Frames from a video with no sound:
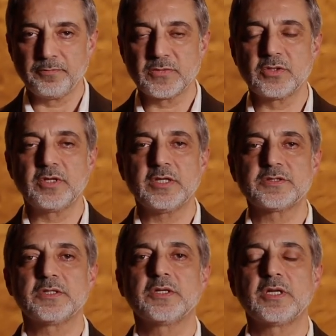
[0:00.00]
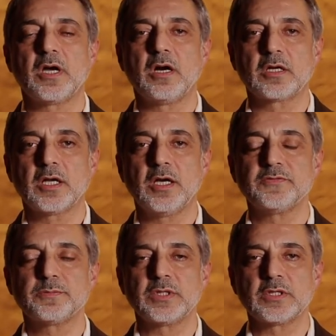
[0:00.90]
to the Assyrian
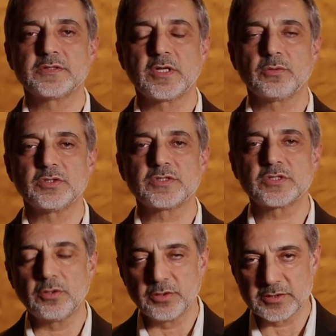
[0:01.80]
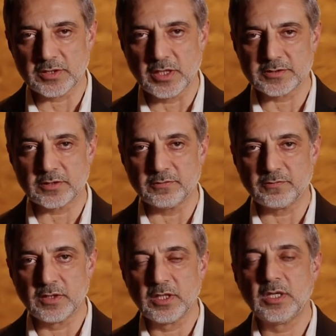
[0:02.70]
archives because they were so exhaustive
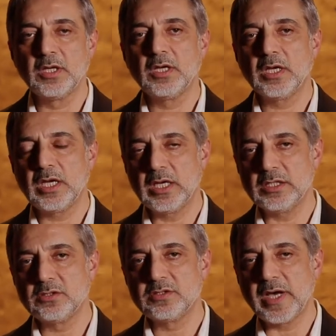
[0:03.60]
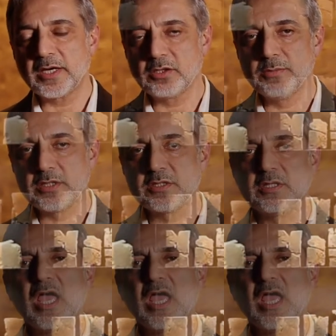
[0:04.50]
and documented